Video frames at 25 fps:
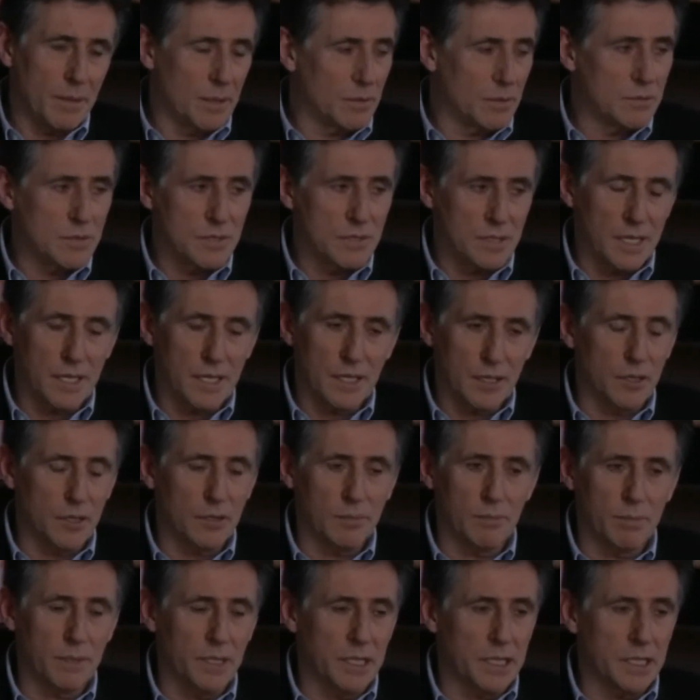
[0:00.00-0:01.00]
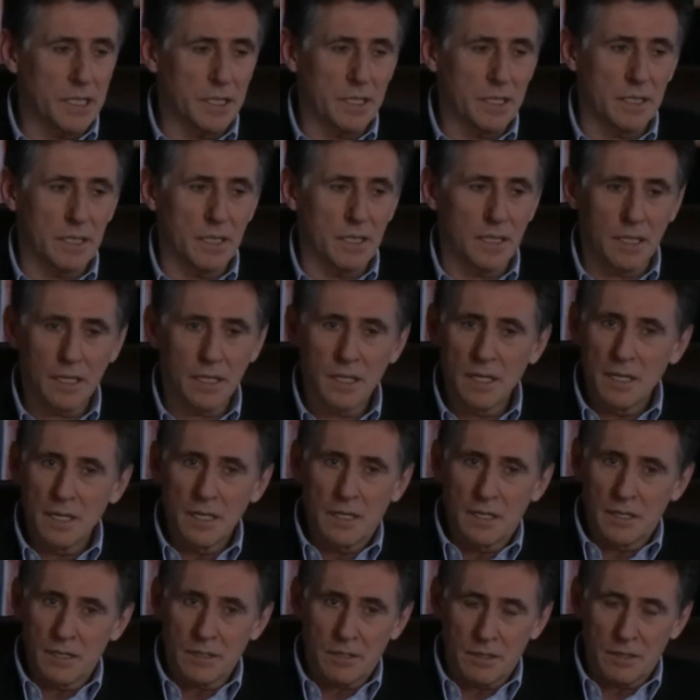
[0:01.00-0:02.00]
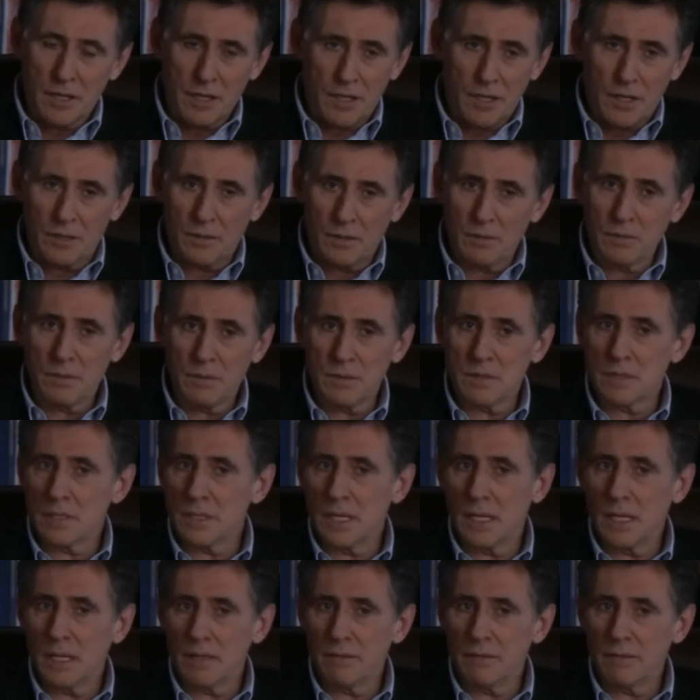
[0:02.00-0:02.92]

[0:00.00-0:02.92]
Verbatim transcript: About saying goodbye to the to the old